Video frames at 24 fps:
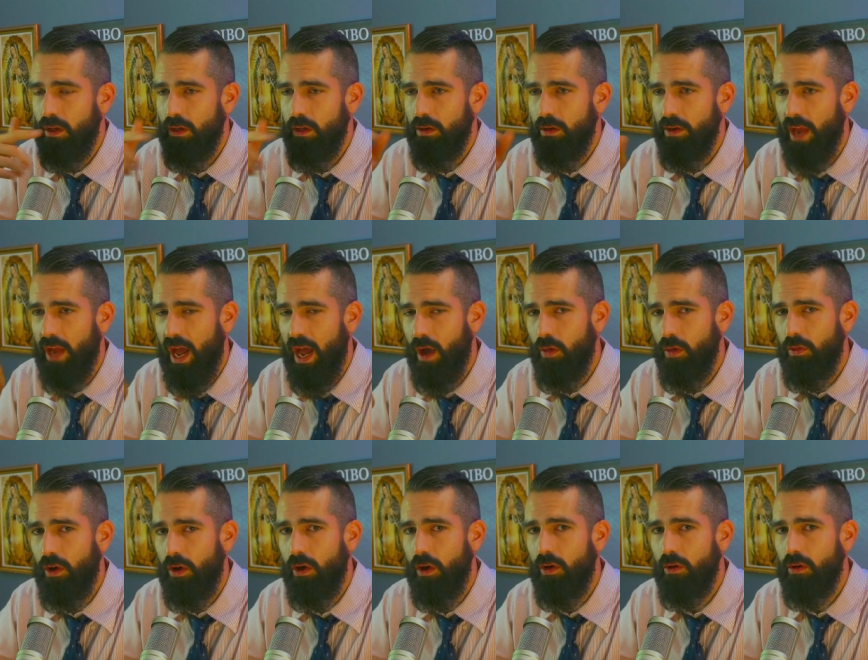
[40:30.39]
Now
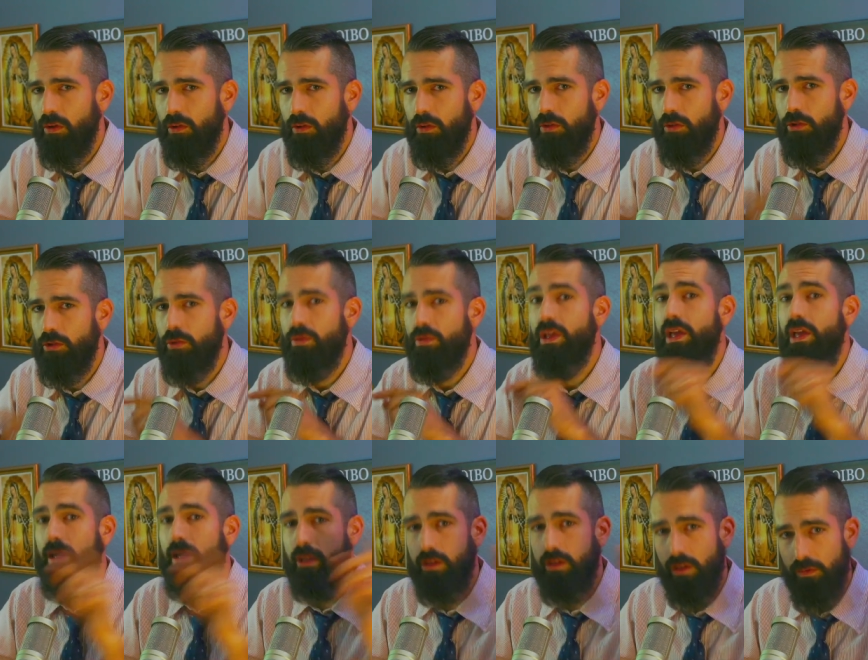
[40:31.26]
they're
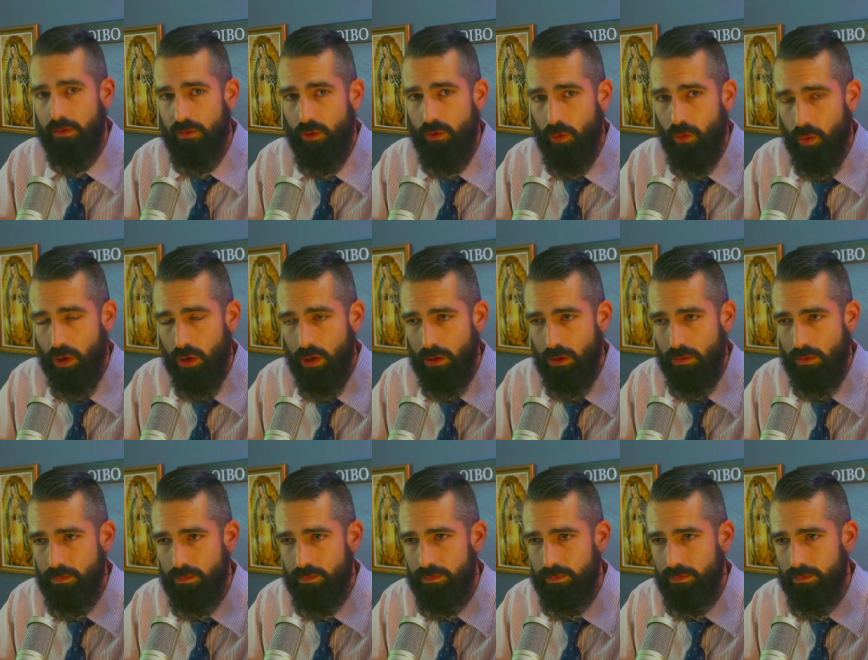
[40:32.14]
unique, if you will.
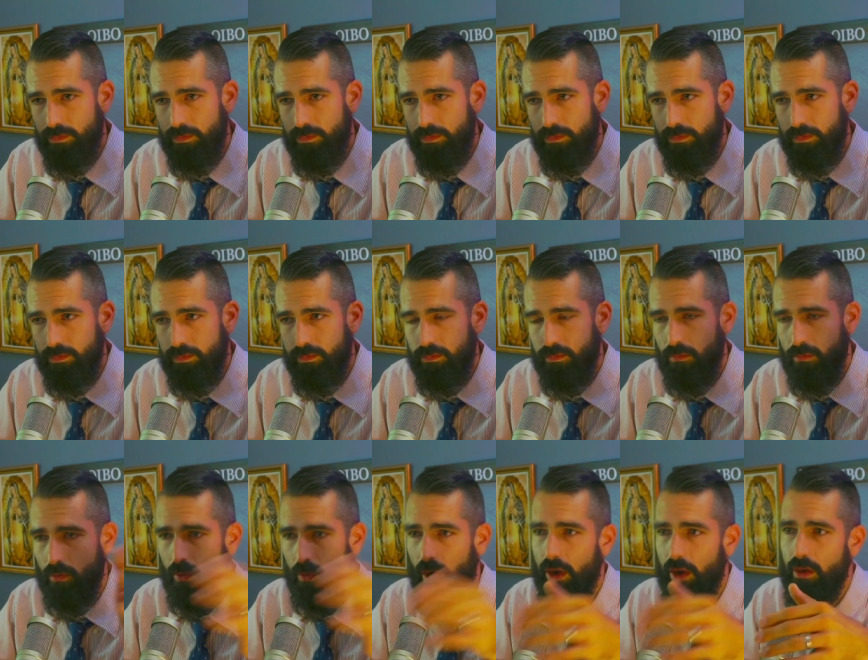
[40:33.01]

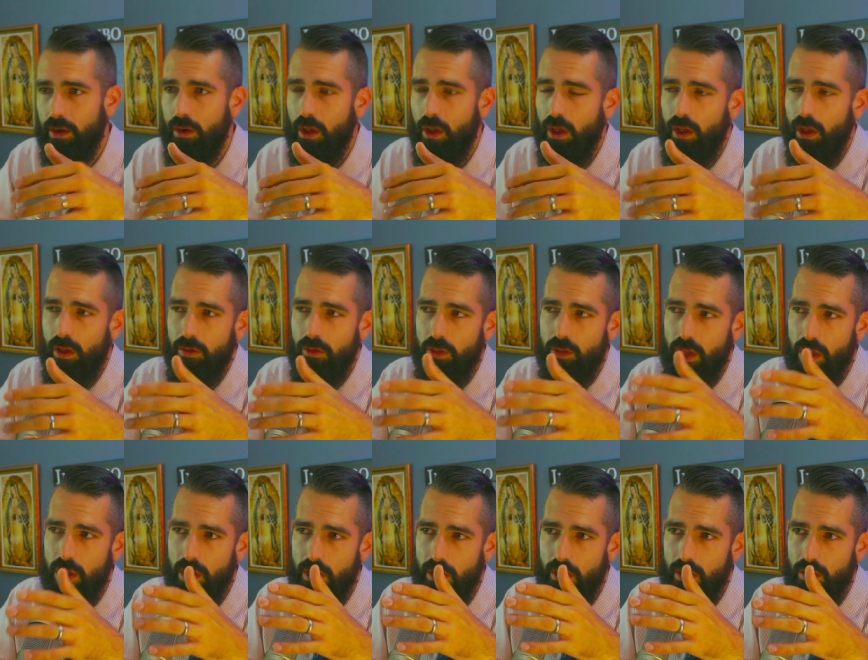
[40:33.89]
Right?
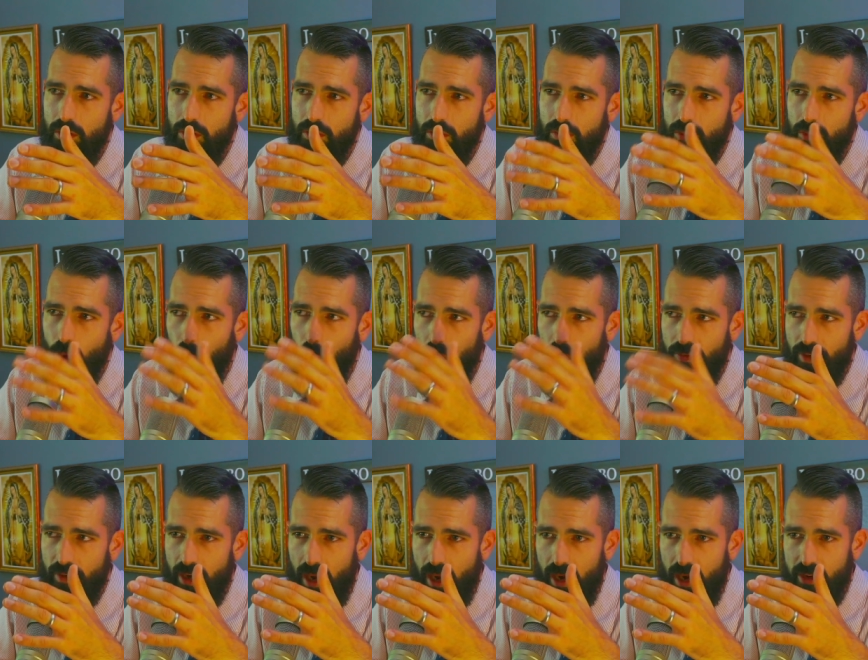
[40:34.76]
The
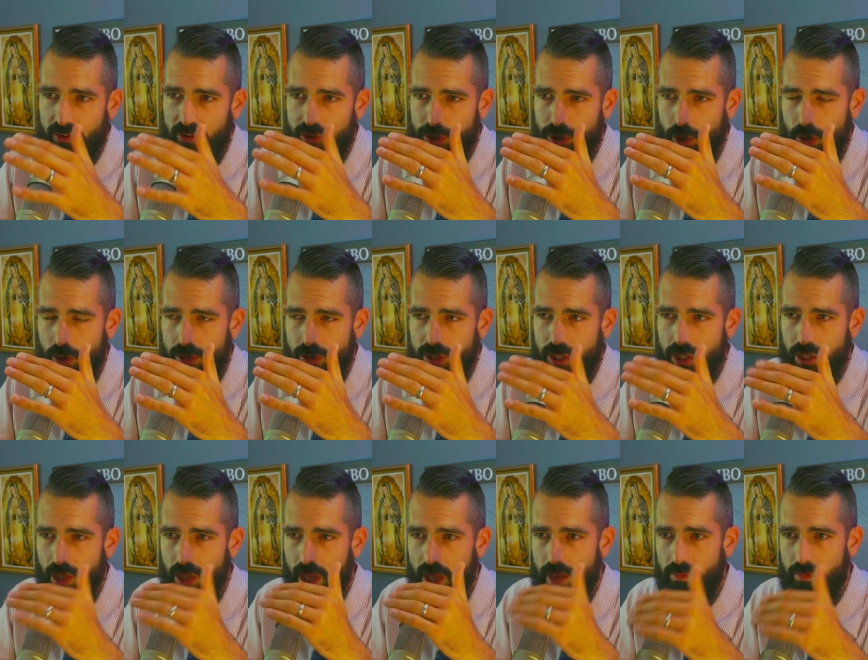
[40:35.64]
Orthodox Church
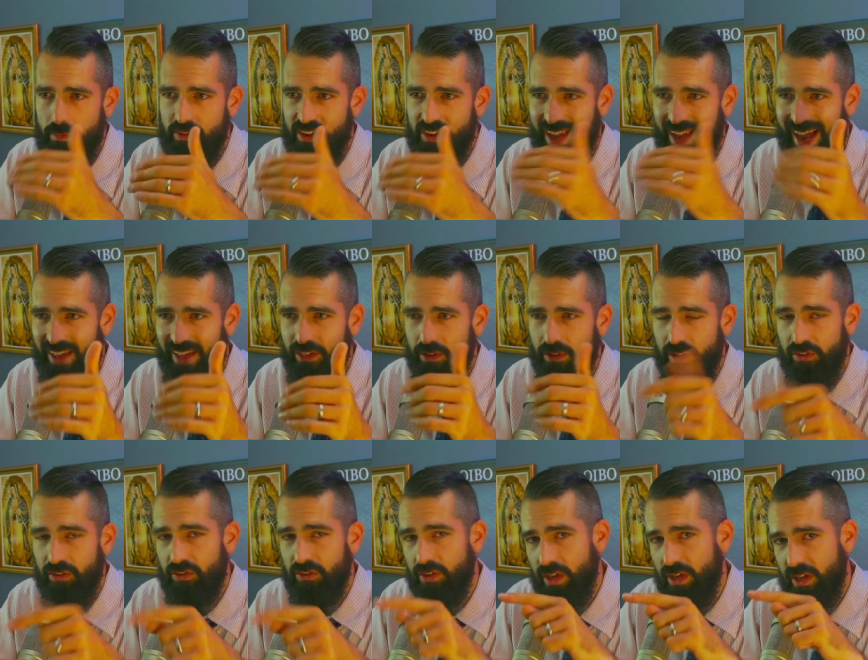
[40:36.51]
claims
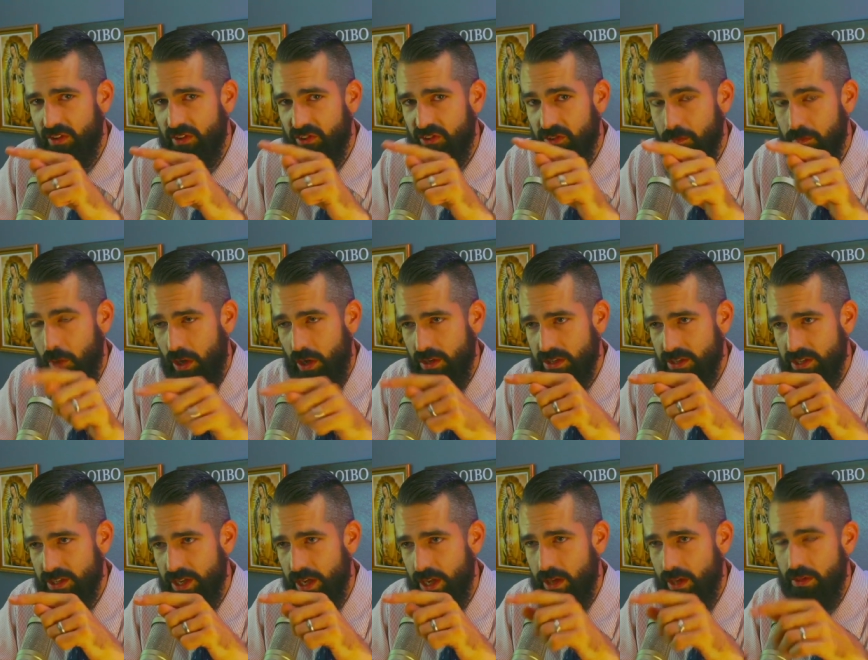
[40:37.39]
Catholicity small
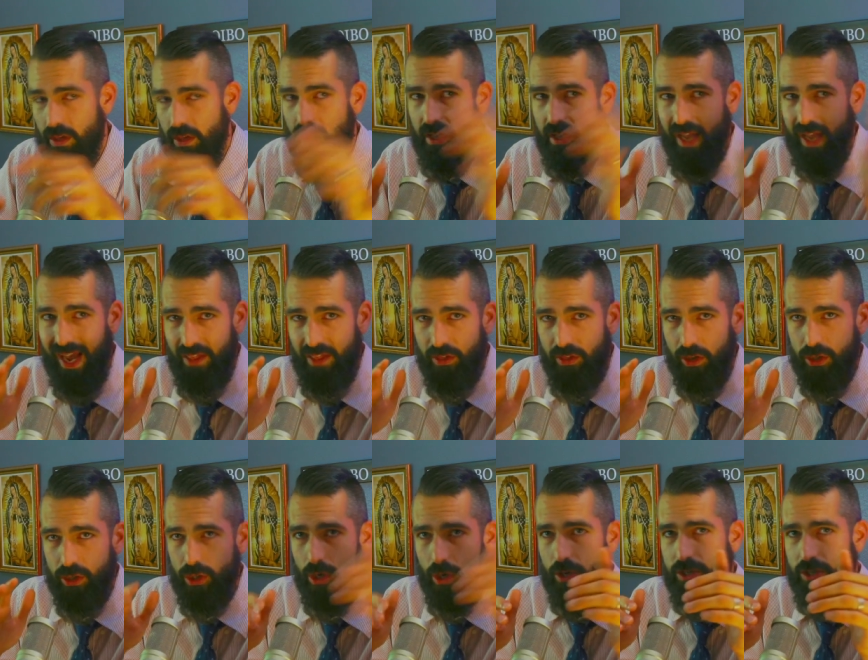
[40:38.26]
c, the Catholic
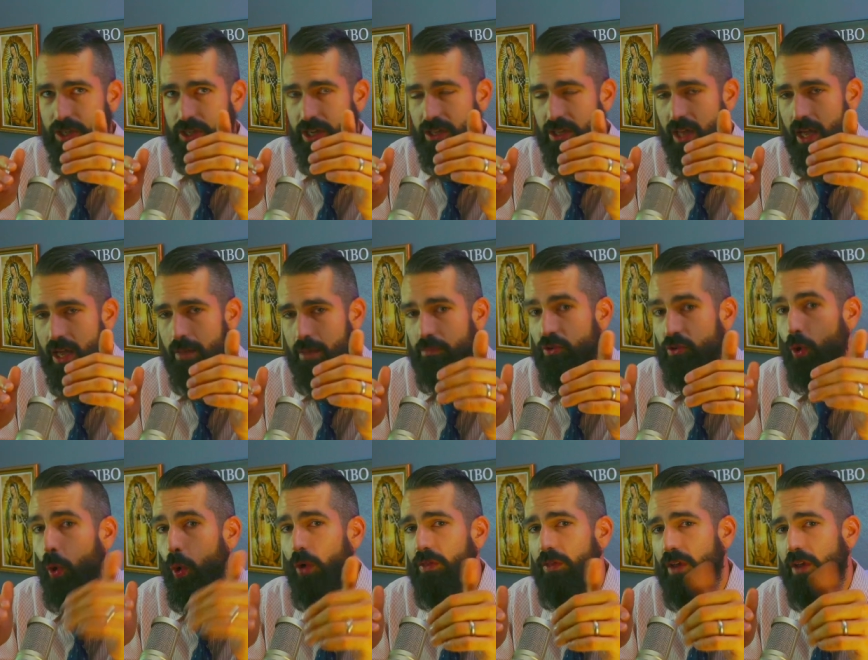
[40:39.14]
Church claims
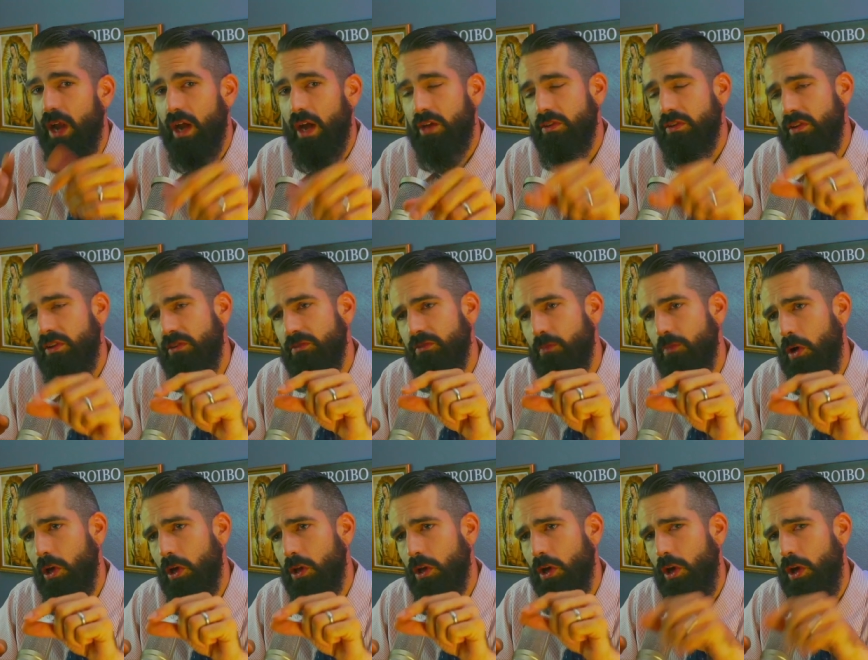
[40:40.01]
Orthodoxy
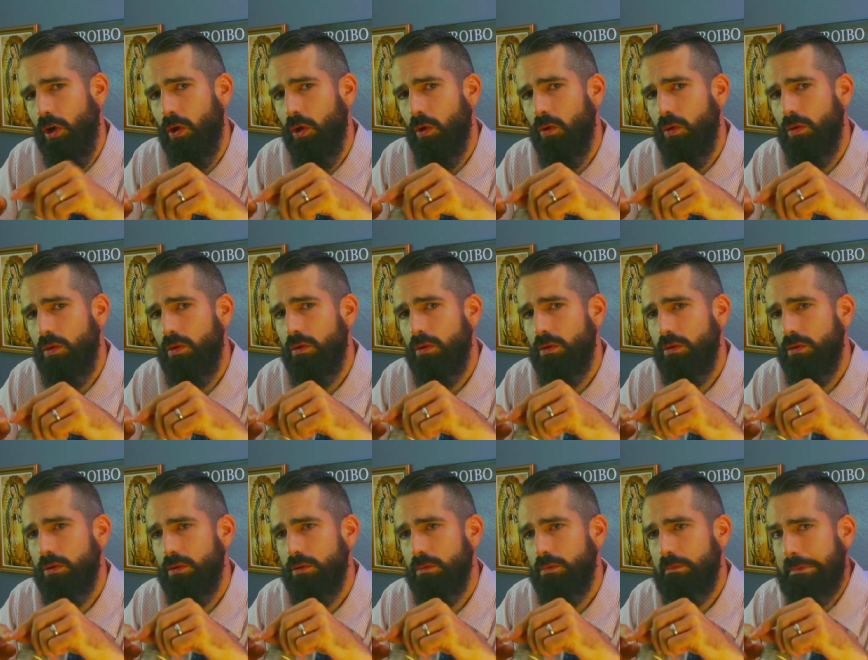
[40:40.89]
small o.
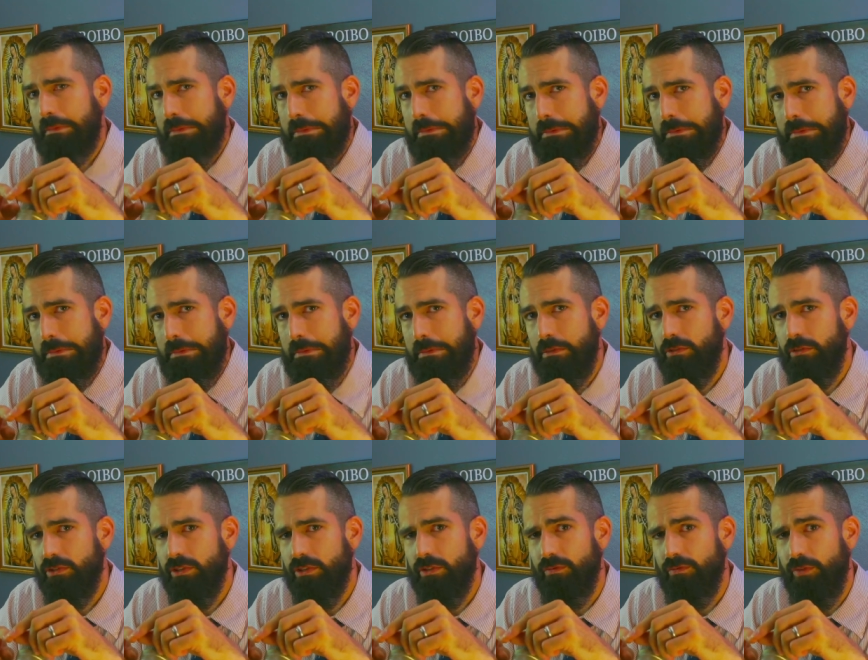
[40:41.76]
It's
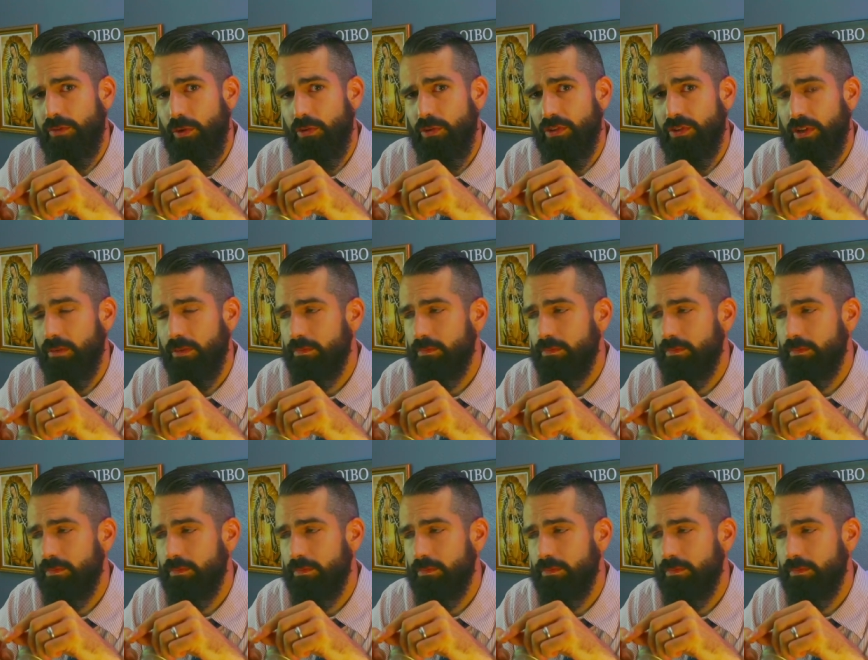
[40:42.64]
confusing.